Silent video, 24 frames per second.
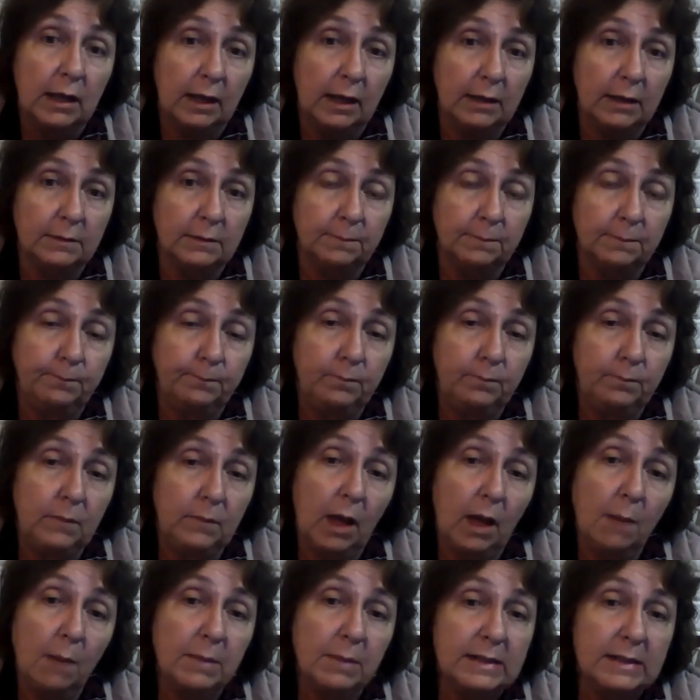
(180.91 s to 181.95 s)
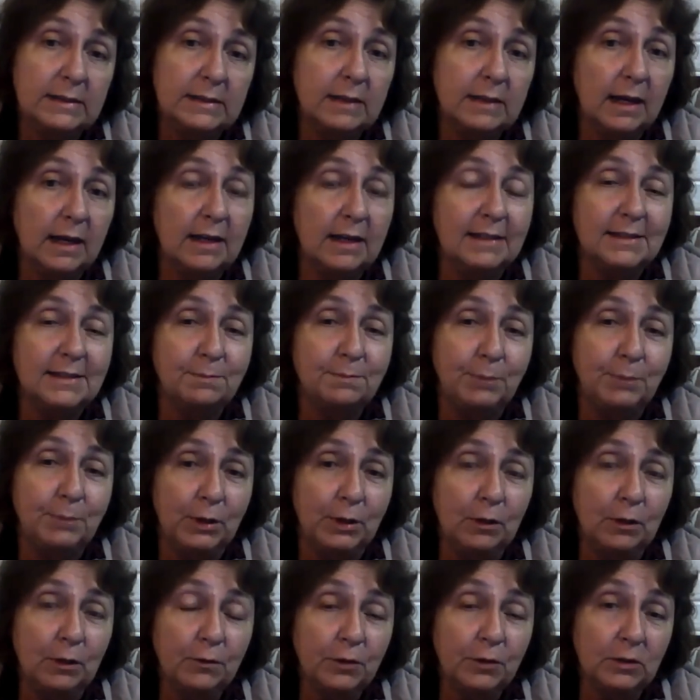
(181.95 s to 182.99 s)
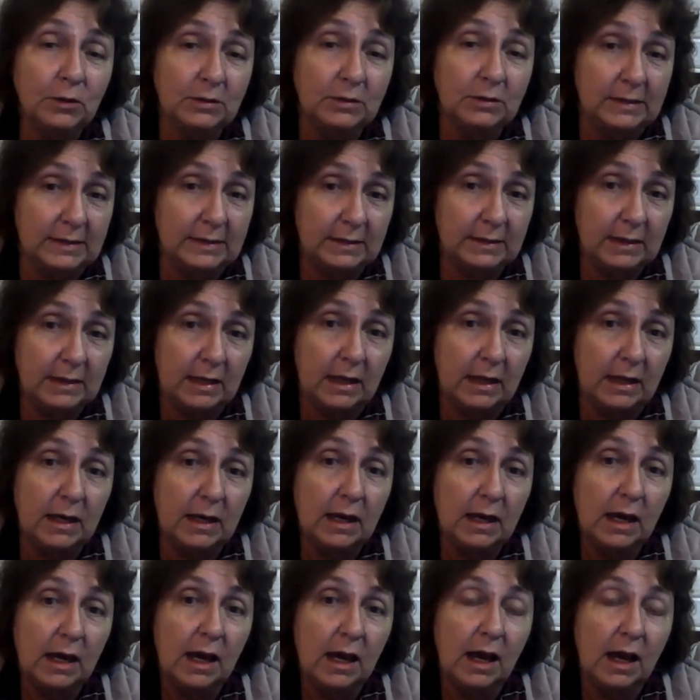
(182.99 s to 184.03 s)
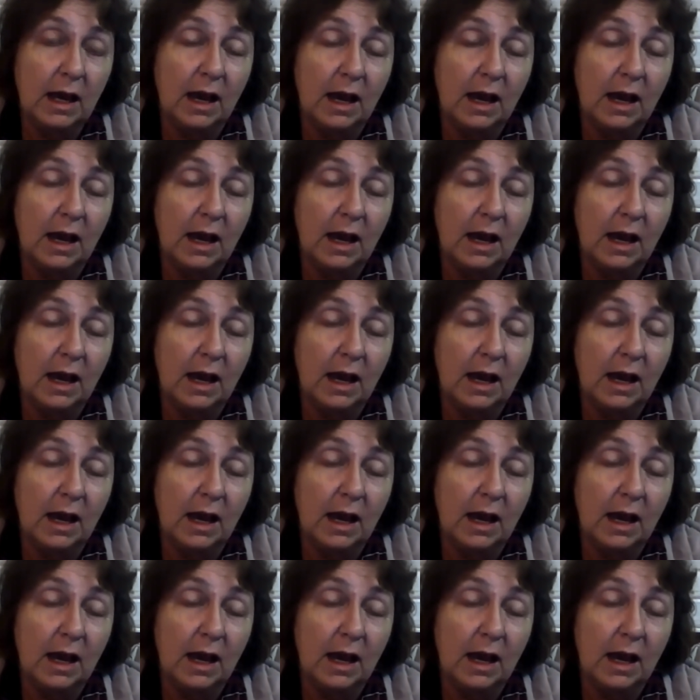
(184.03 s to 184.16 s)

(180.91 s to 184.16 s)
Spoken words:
And I must say, it's beautiful to see